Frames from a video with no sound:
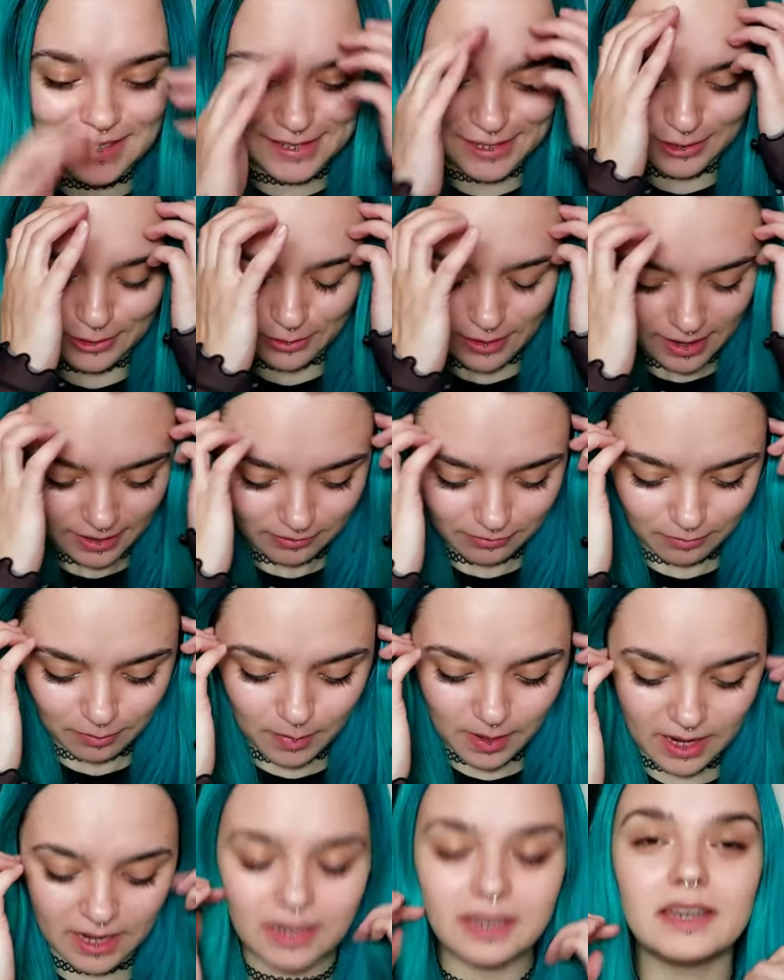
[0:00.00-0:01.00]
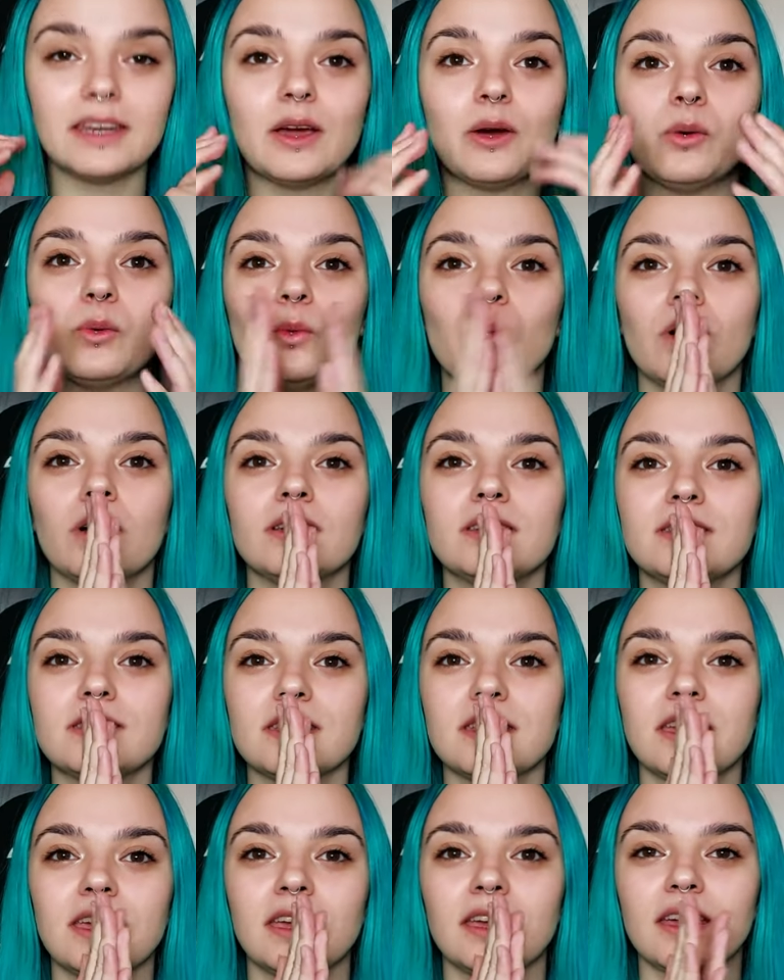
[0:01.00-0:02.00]
So I've been
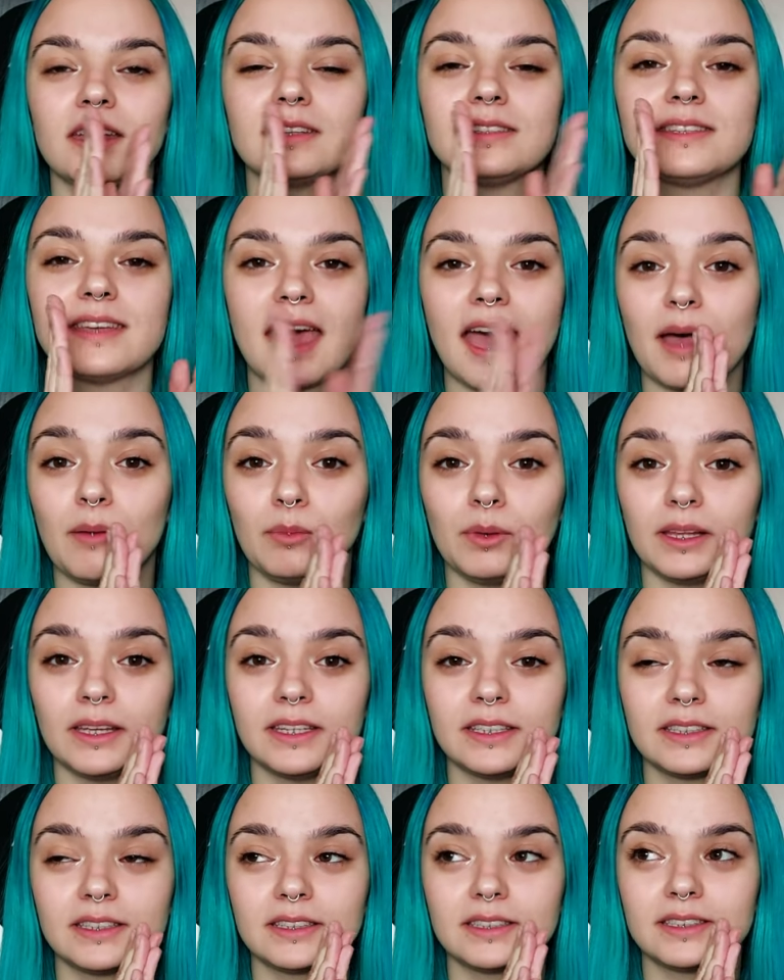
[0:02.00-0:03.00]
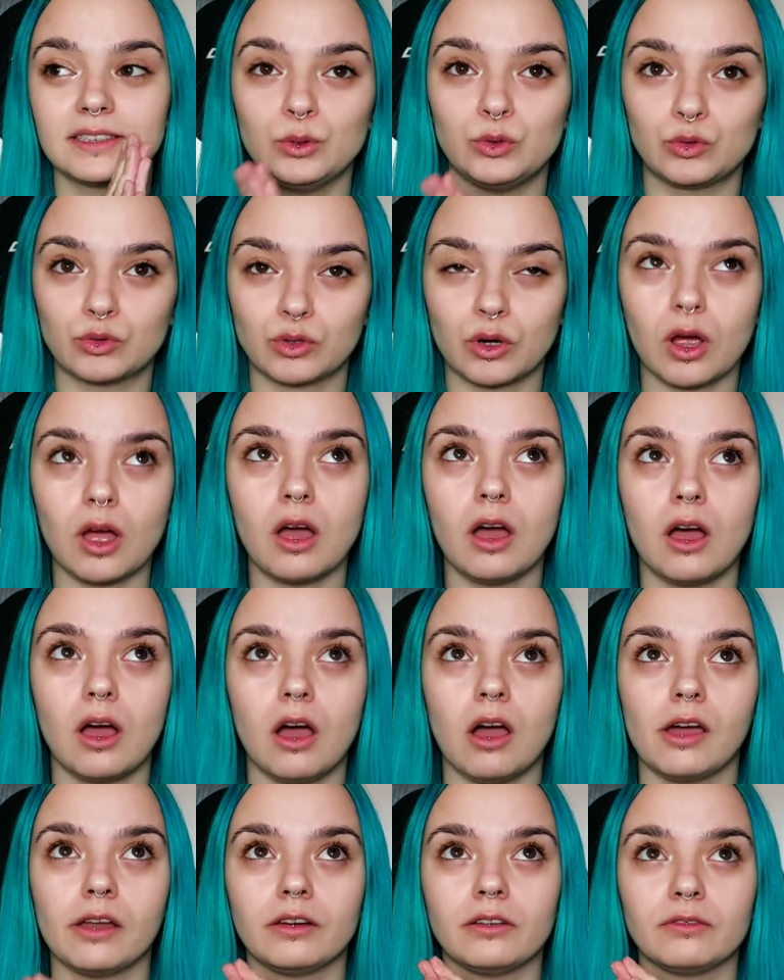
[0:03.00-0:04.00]
wanting a tablet to draw
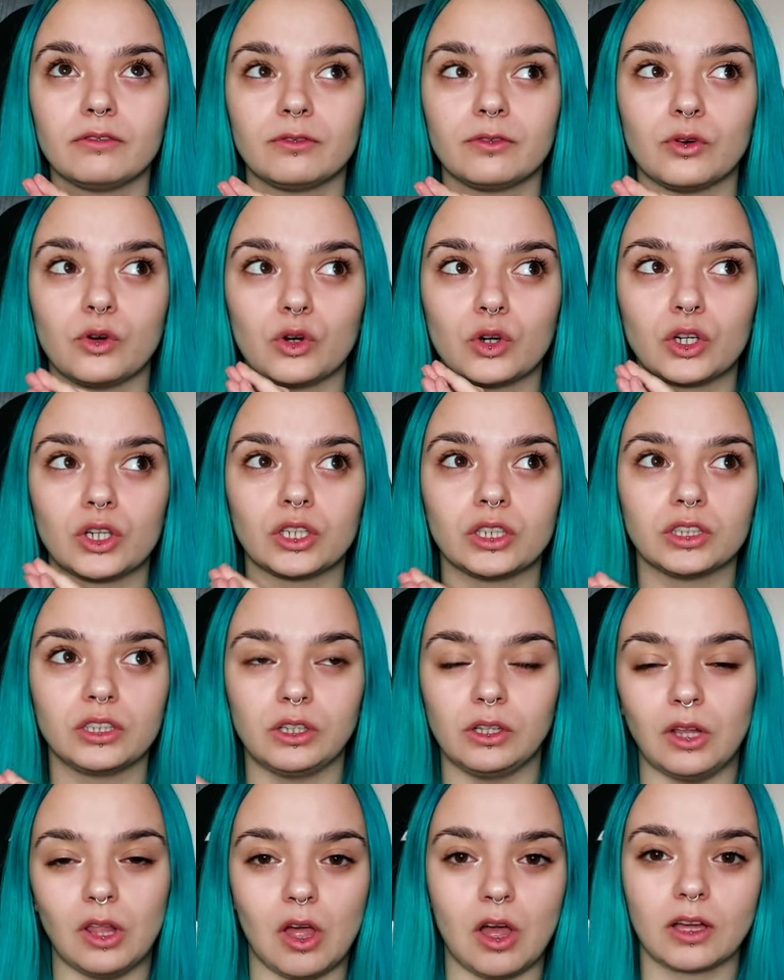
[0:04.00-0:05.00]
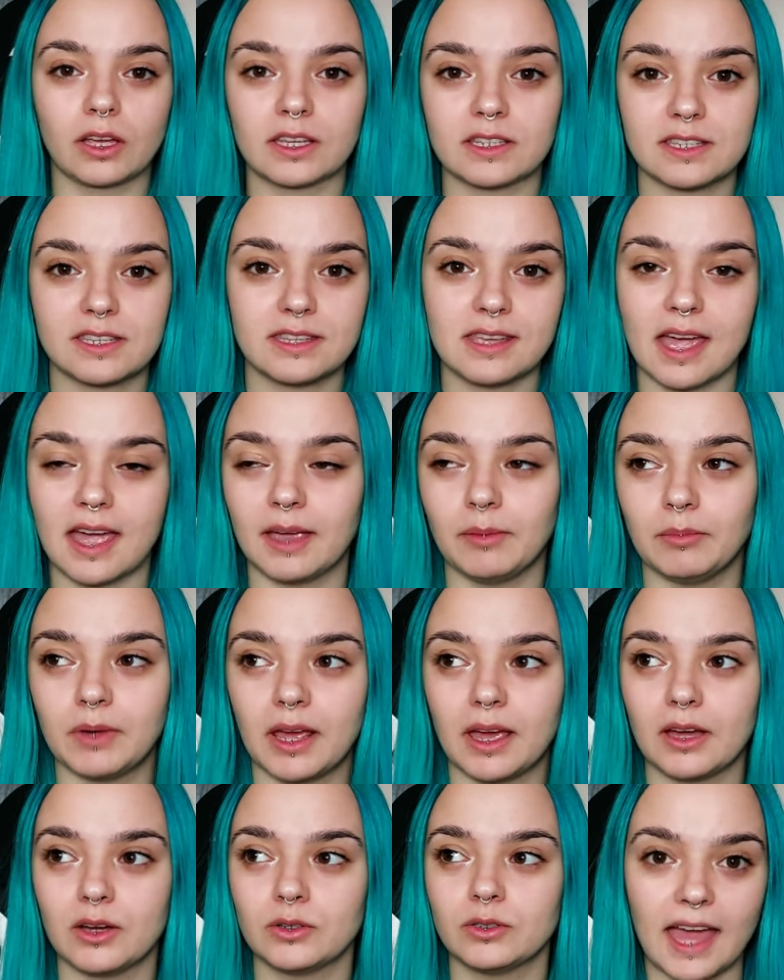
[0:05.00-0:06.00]
on for the longest time
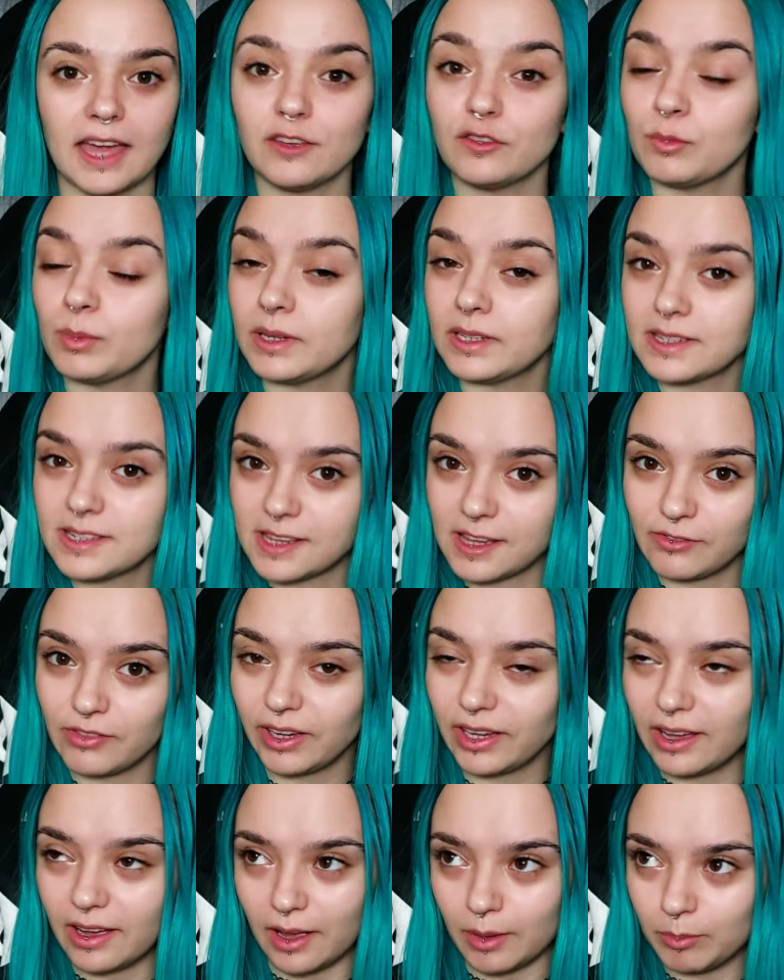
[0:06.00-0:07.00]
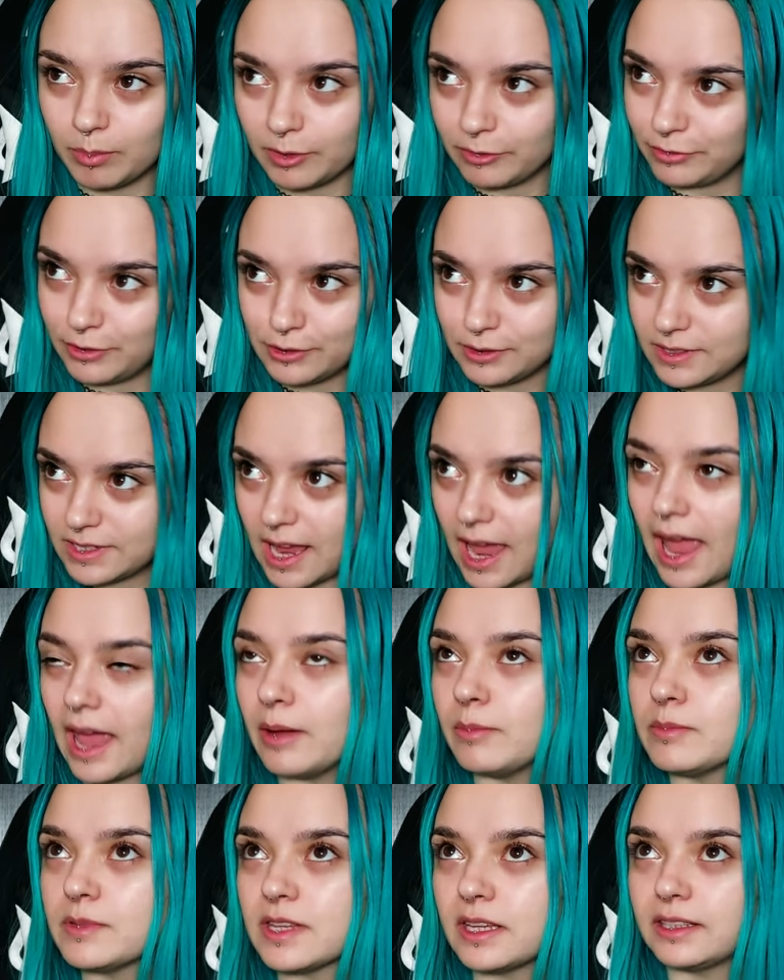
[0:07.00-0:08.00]
now. I've been saving up a few
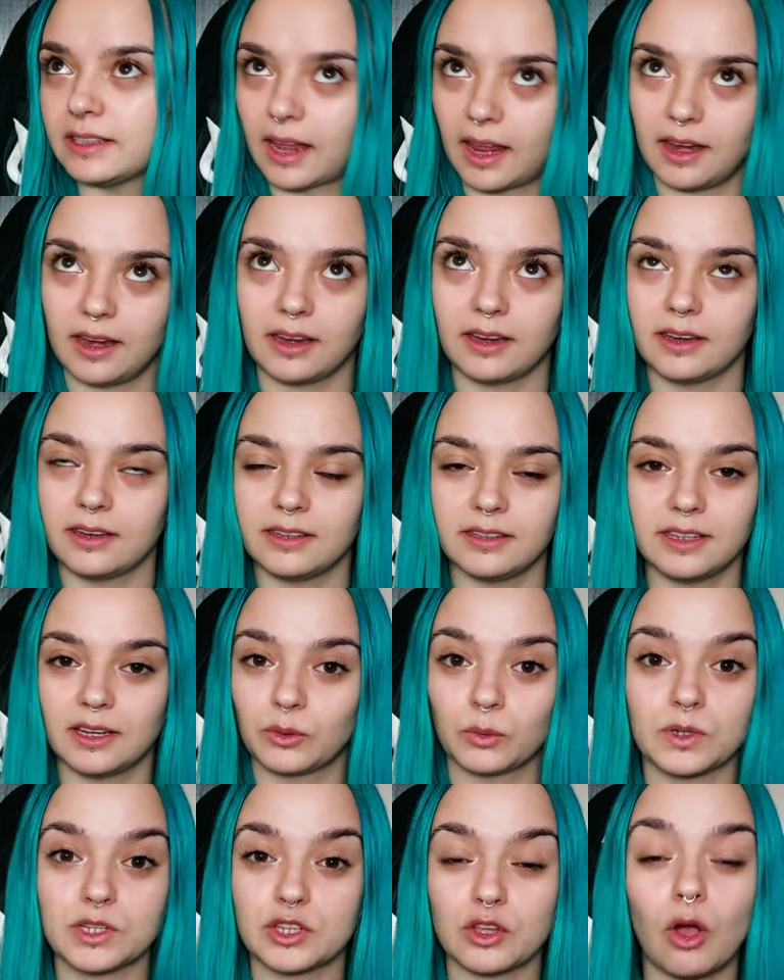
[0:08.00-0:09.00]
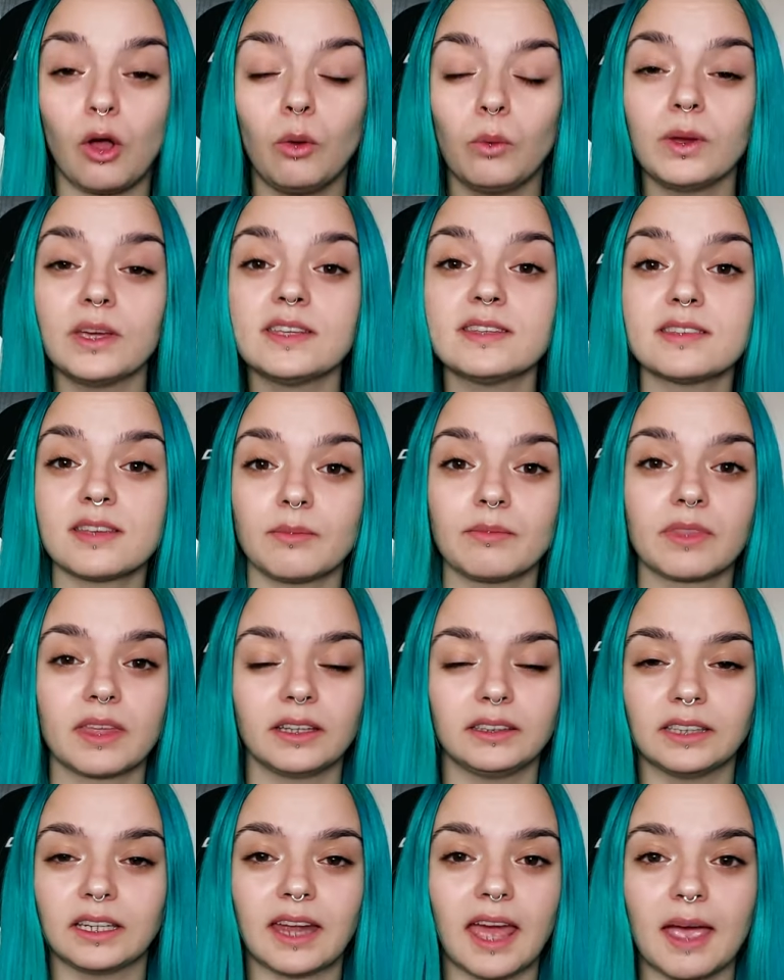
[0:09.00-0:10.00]
times and then there was always
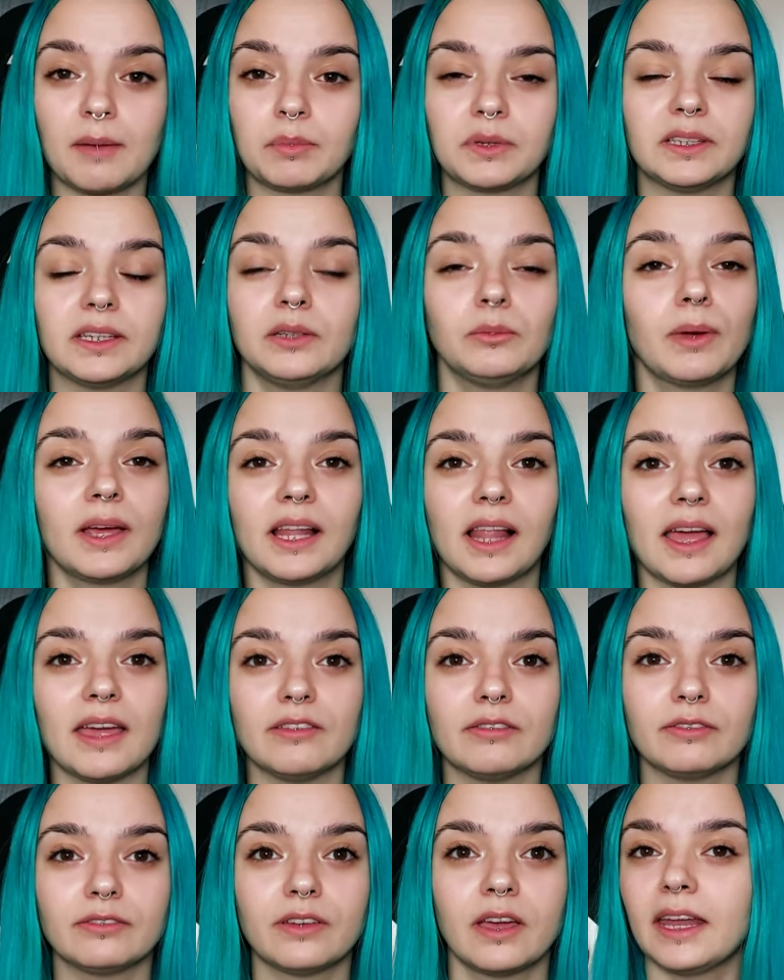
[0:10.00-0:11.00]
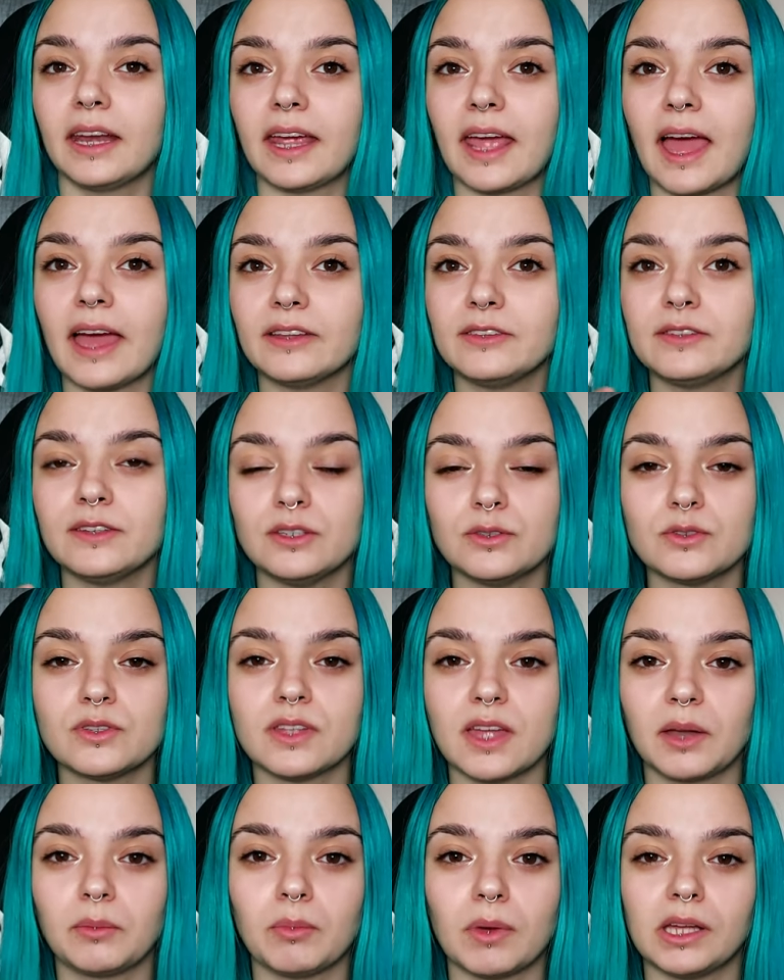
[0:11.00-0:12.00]
something that happened in my life and I had to use
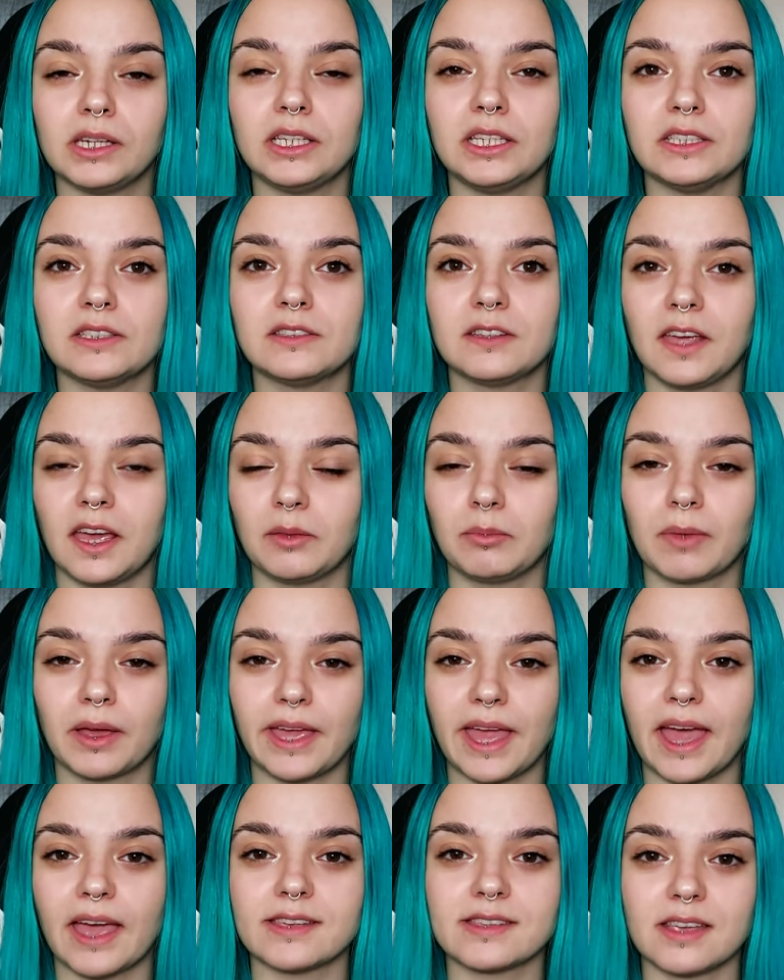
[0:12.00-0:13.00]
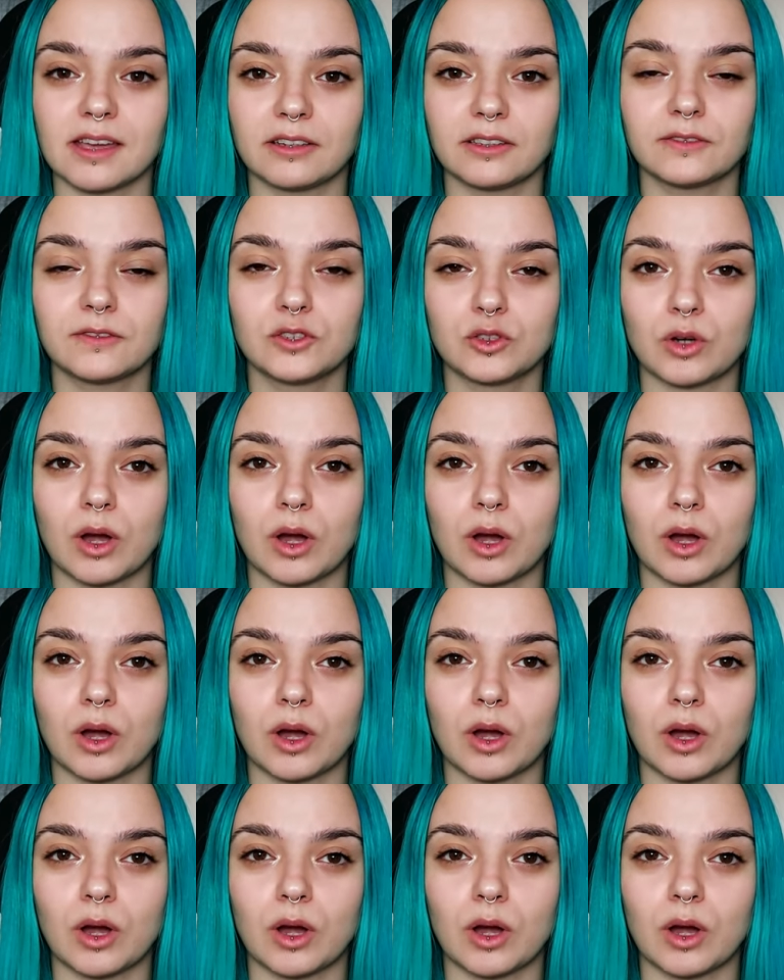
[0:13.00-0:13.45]
that money to get my ass out of